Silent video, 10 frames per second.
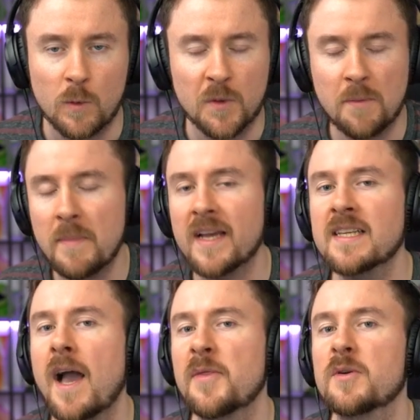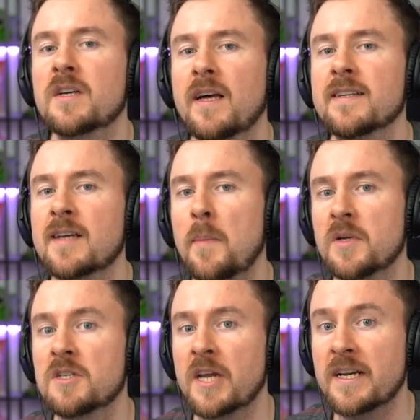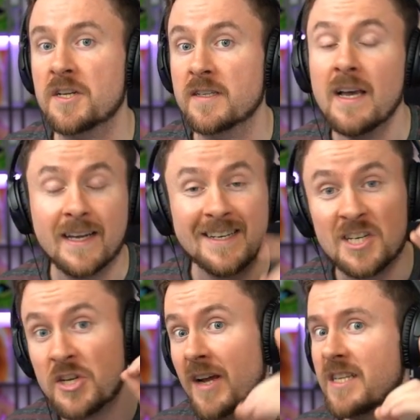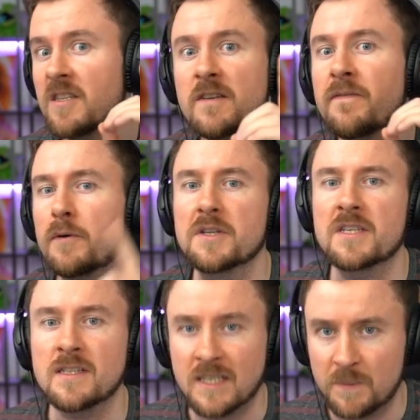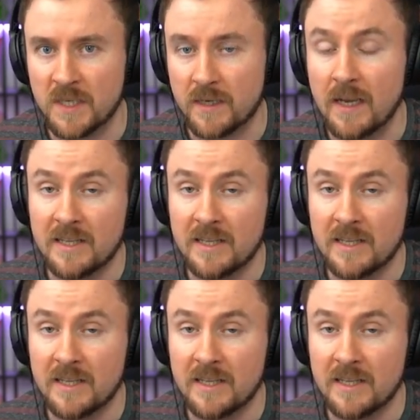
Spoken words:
with many other clan capital changes in just the first sneak peek.